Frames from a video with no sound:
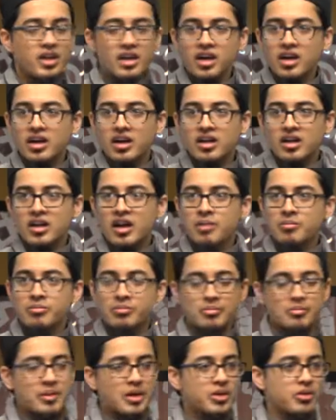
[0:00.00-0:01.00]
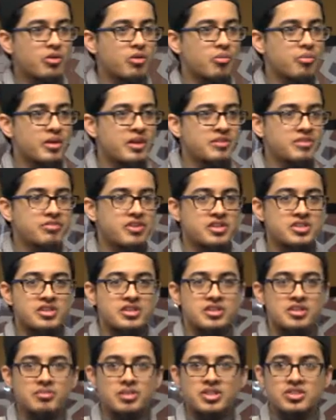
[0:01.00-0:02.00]
I'm about to go pray Fajr
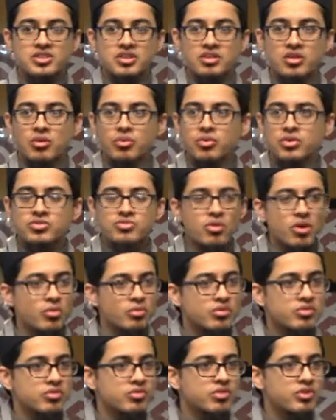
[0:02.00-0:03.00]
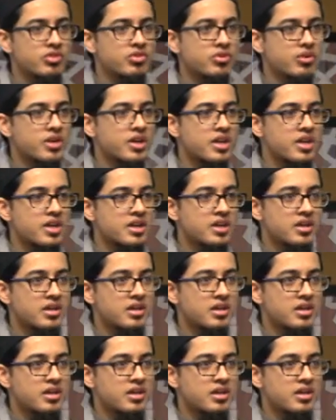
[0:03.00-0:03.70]
in the masjid. Oh, what's wrong with you? Are you okay?